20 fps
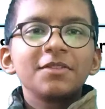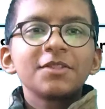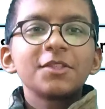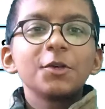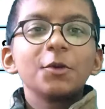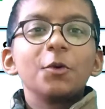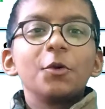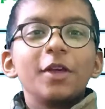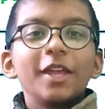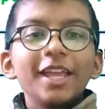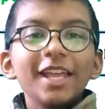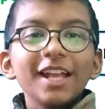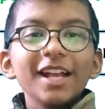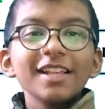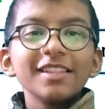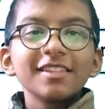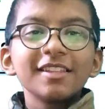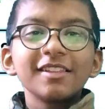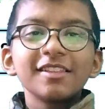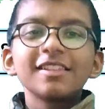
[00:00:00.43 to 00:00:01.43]
So hey
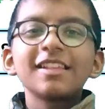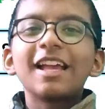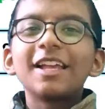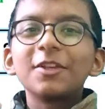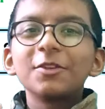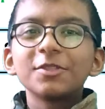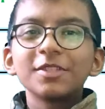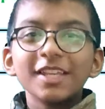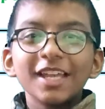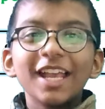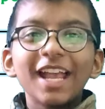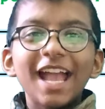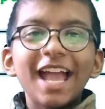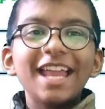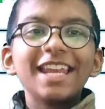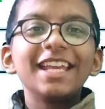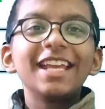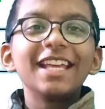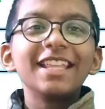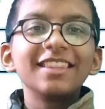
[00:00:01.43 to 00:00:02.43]
guys, this is Ayush Singh,
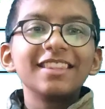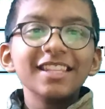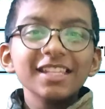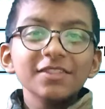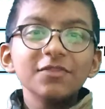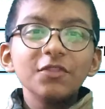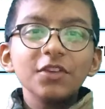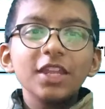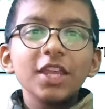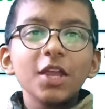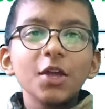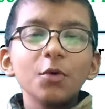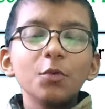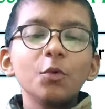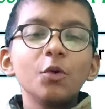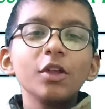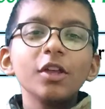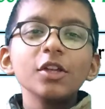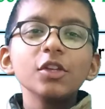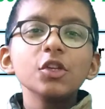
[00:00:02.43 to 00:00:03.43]
and in this video
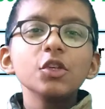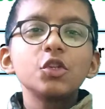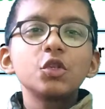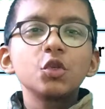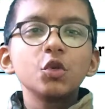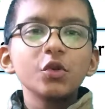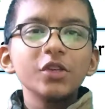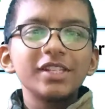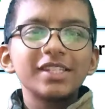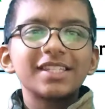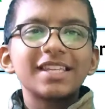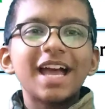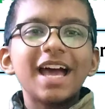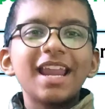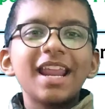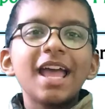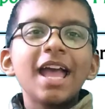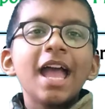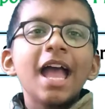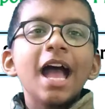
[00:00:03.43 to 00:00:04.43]
what I'm going to do is
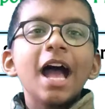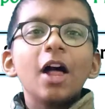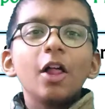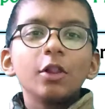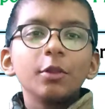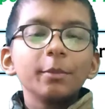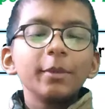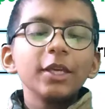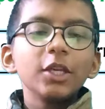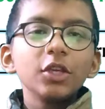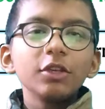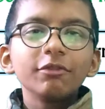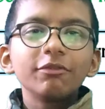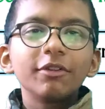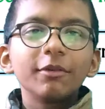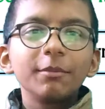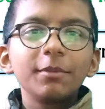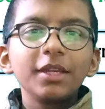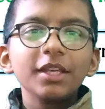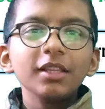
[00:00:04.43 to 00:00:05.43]
that I'll make you
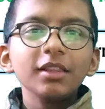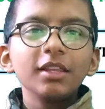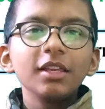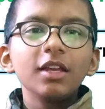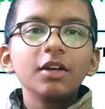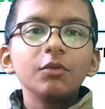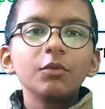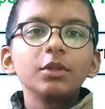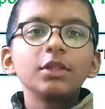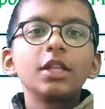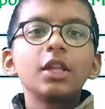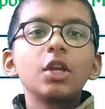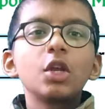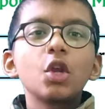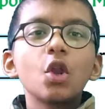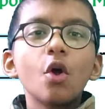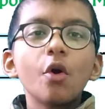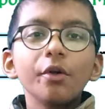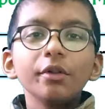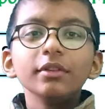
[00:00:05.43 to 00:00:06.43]
familiar with the
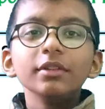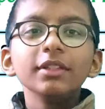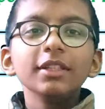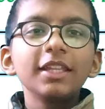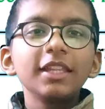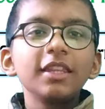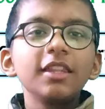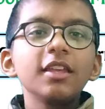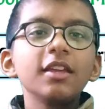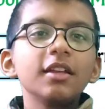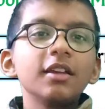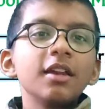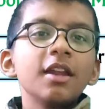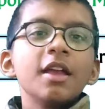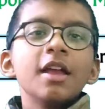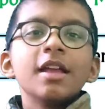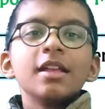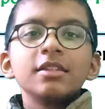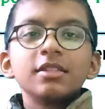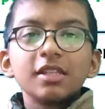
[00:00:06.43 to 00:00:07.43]
non-linear
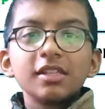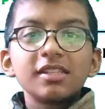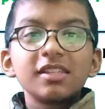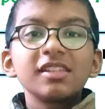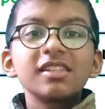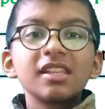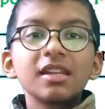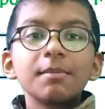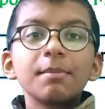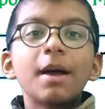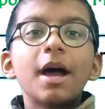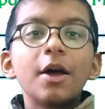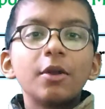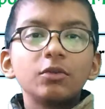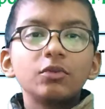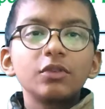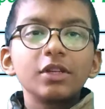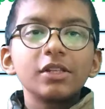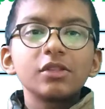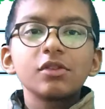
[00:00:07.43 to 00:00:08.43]
decision
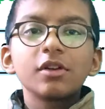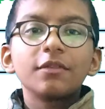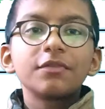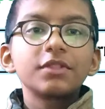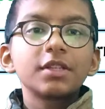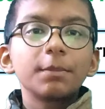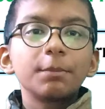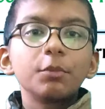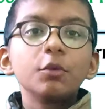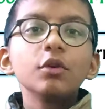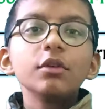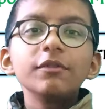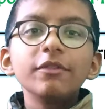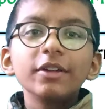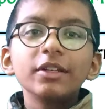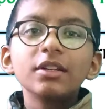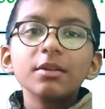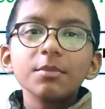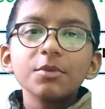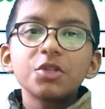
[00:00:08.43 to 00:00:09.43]
boundaries of support
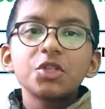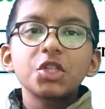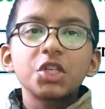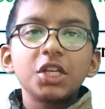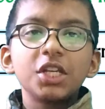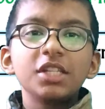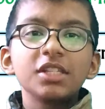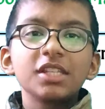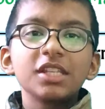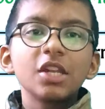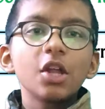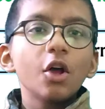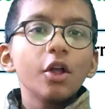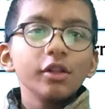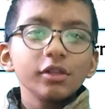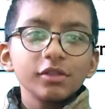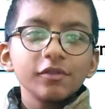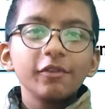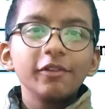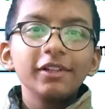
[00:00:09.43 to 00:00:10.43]
vector machines, and
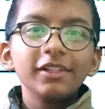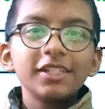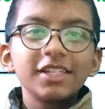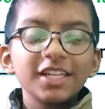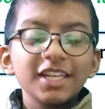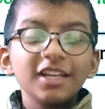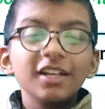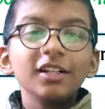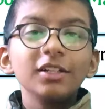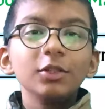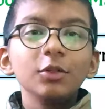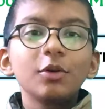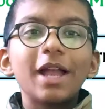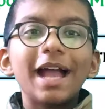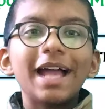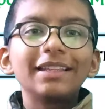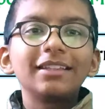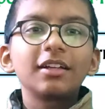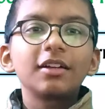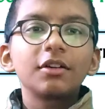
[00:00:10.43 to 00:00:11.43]
also we'll take a look
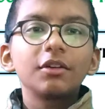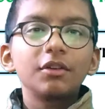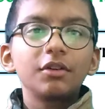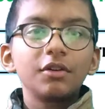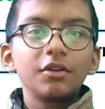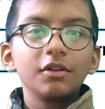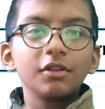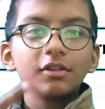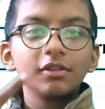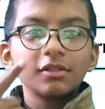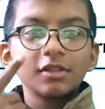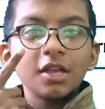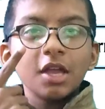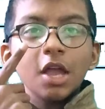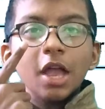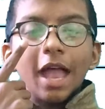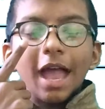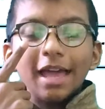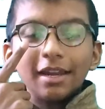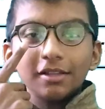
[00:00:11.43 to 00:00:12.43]
at the kernels
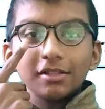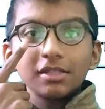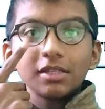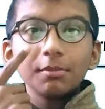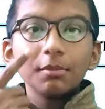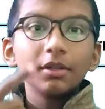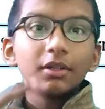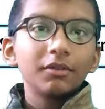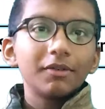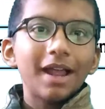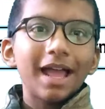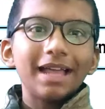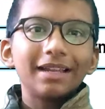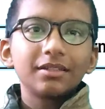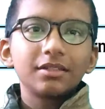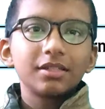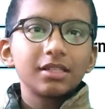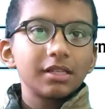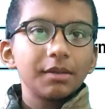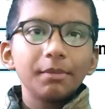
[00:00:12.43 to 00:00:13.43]
and a
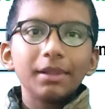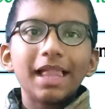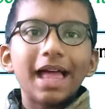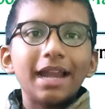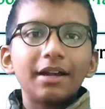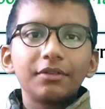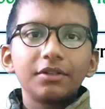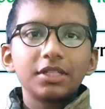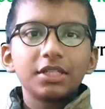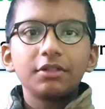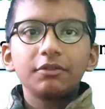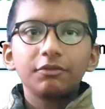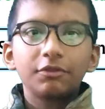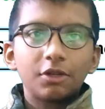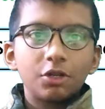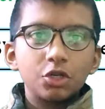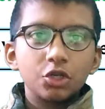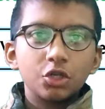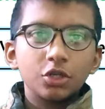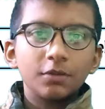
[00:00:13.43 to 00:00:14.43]
similarity
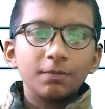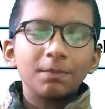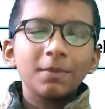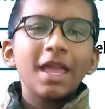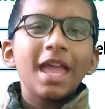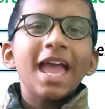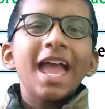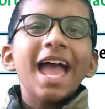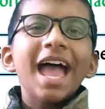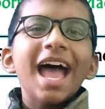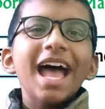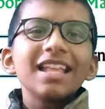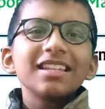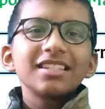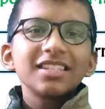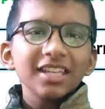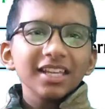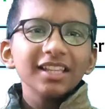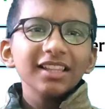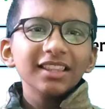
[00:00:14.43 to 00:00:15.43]
function.
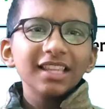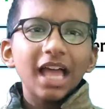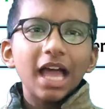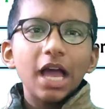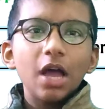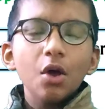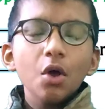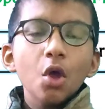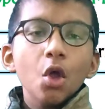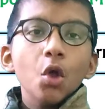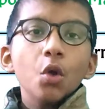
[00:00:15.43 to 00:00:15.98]
Till now